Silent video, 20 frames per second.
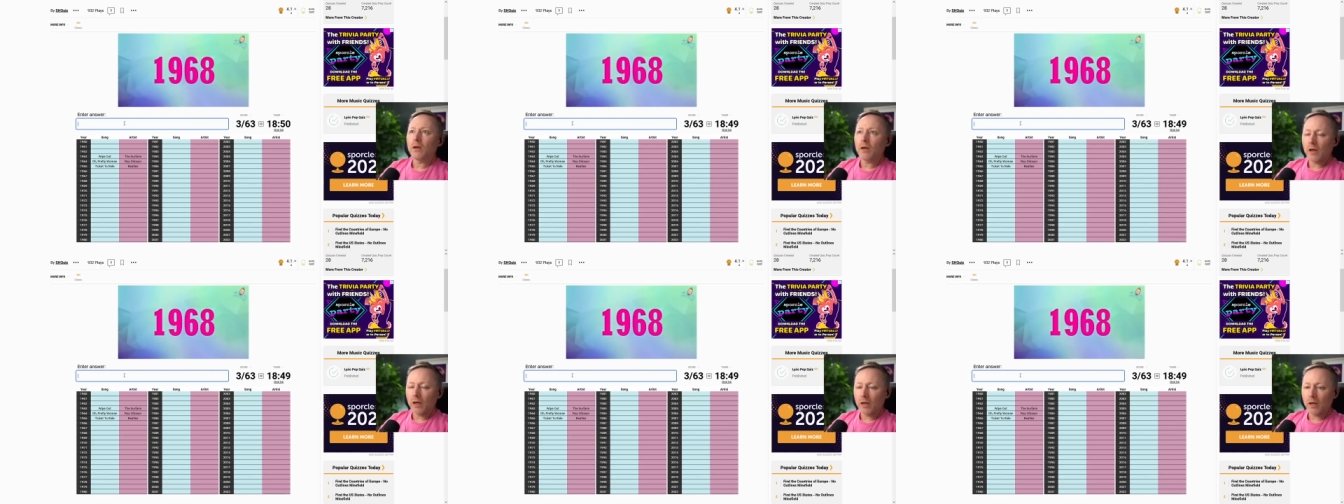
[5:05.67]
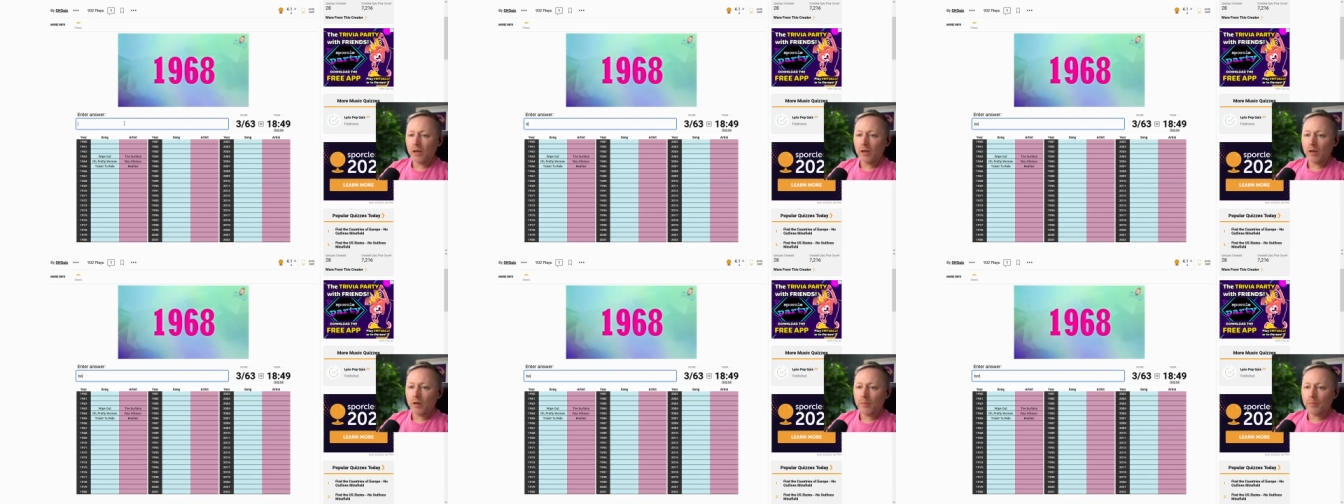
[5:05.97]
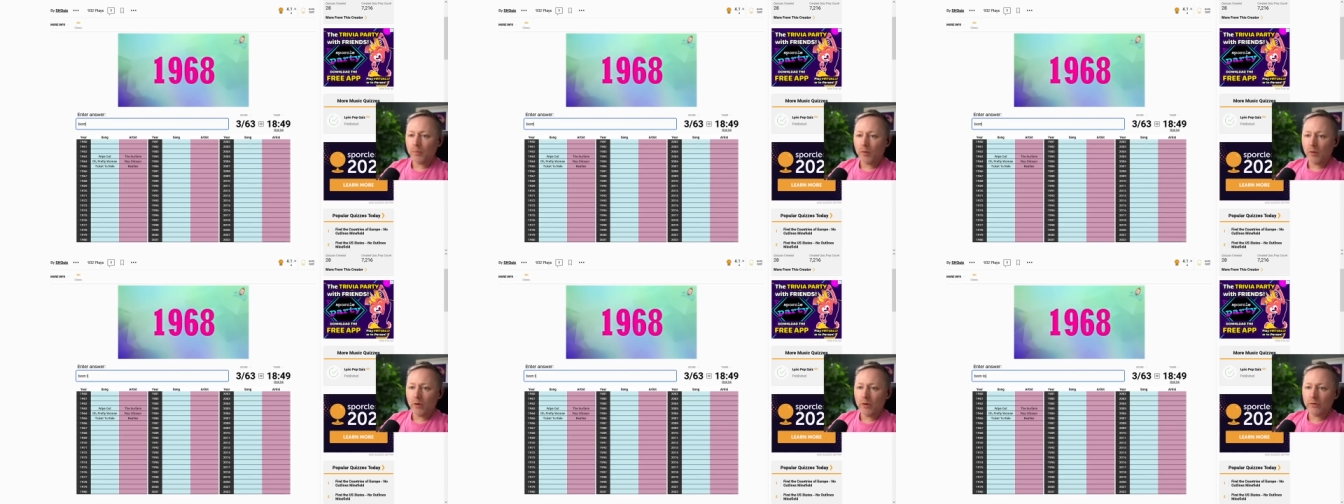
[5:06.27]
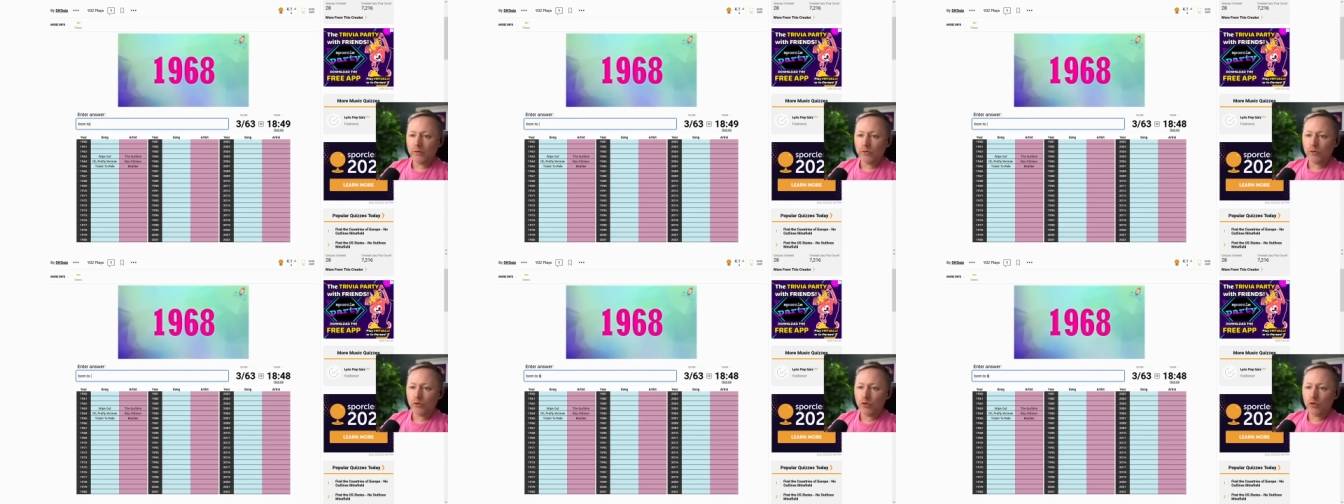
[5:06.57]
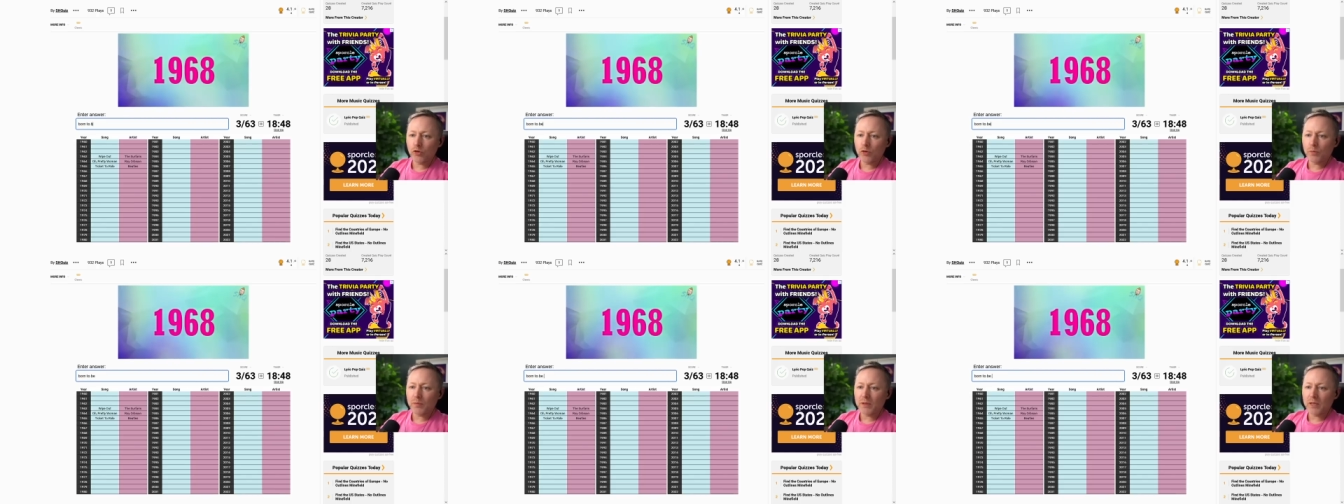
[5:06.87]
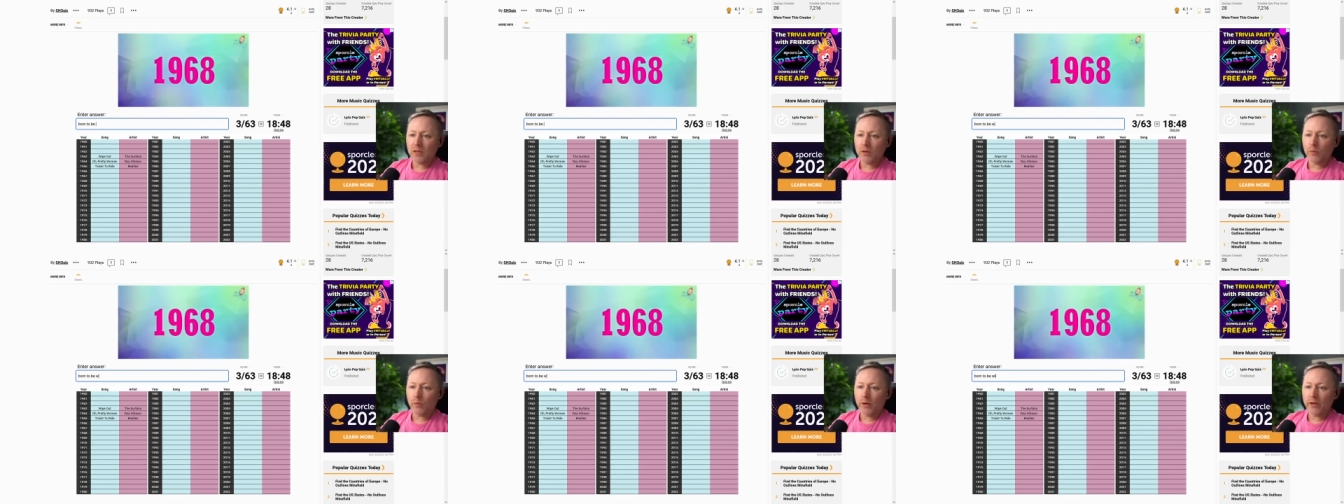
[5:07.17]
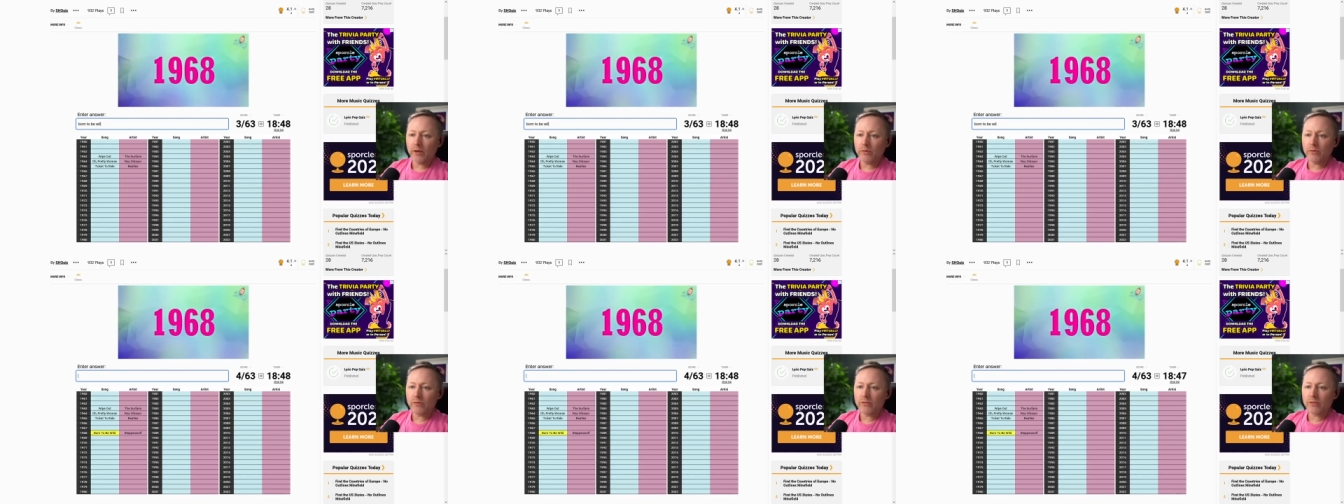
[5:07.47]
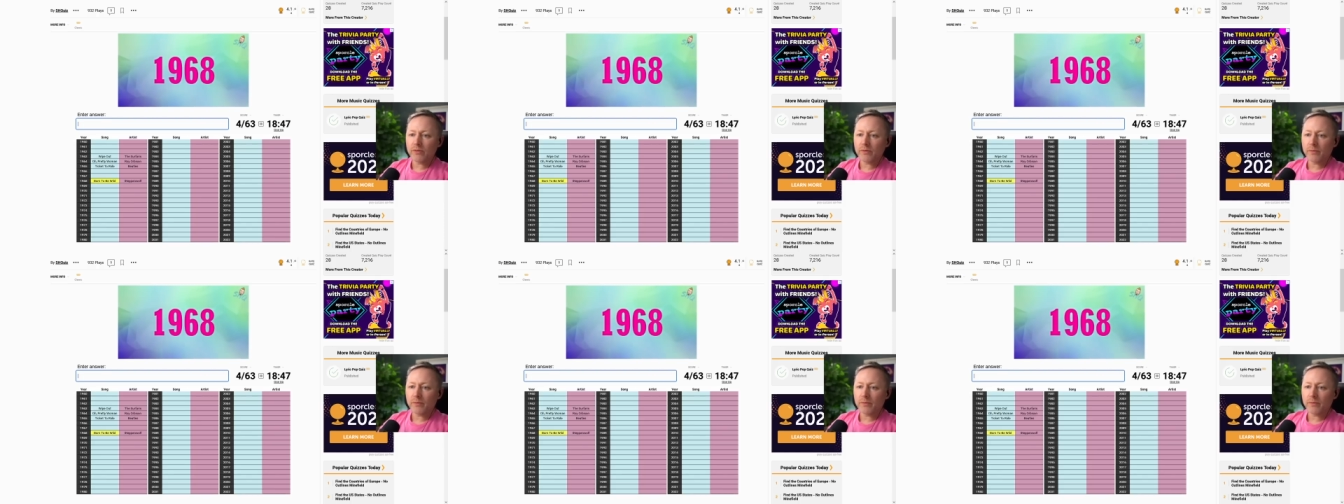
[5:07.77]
Uh, Born to be Wild.